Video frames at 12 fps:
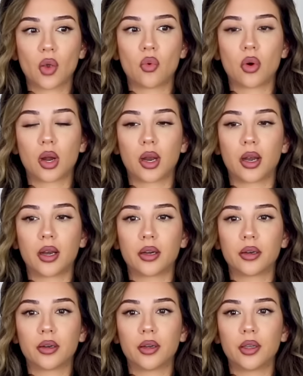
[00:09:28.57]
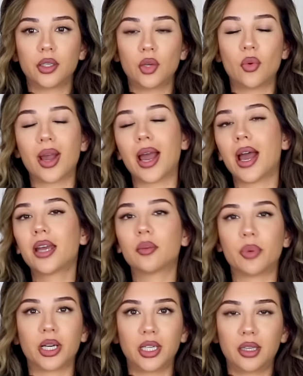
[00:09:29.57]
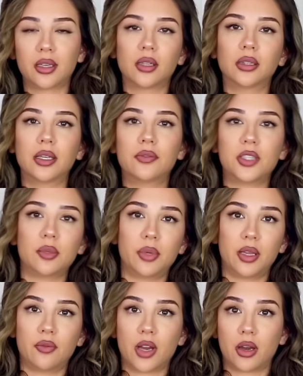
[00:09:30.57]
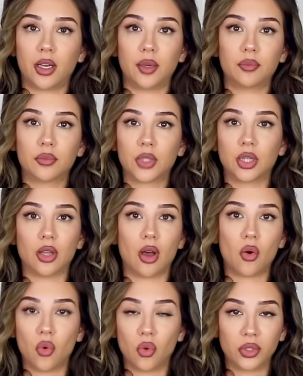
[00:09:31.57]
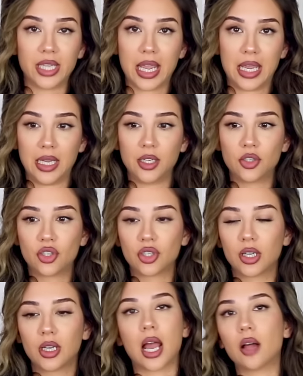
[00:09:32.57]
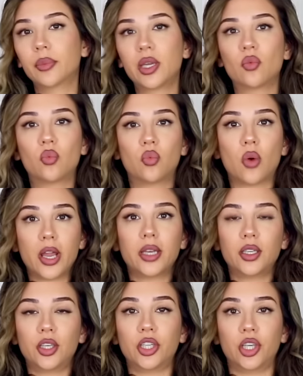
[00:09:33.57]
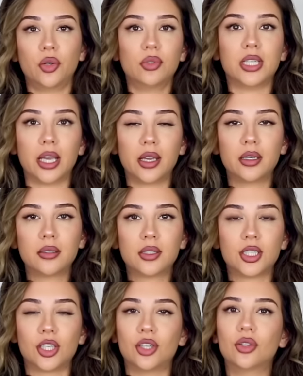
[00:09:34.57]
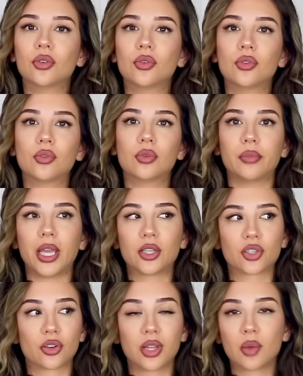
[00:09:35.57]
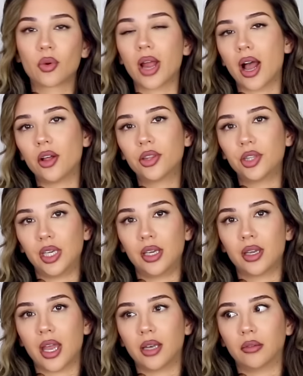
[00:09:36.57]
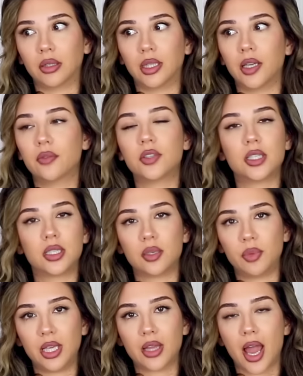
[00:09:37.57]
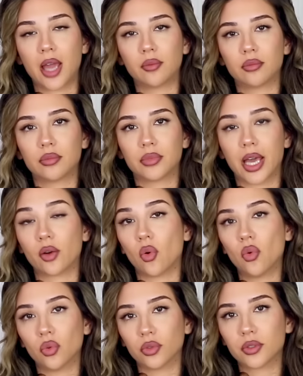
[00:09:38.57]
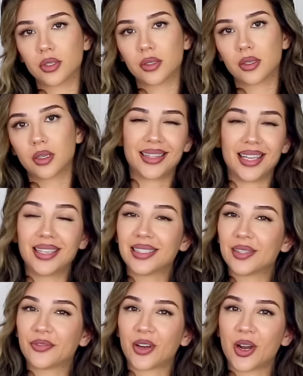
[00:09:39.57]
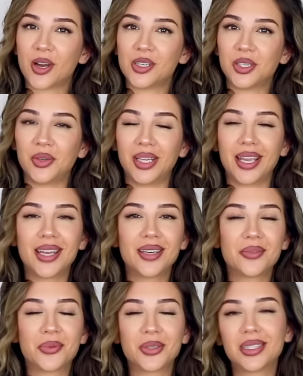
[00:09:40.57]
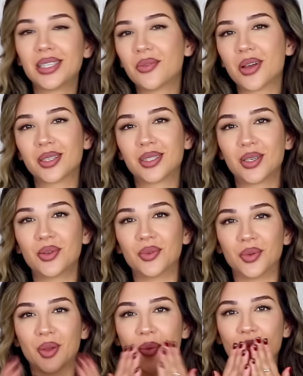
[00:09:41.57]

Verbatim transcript: or you had a bunny that lived to be a very old age. Tell me what you did to make sure they were healthy and lived to be that that old. Thanks for tuning in and we'll see you all soon.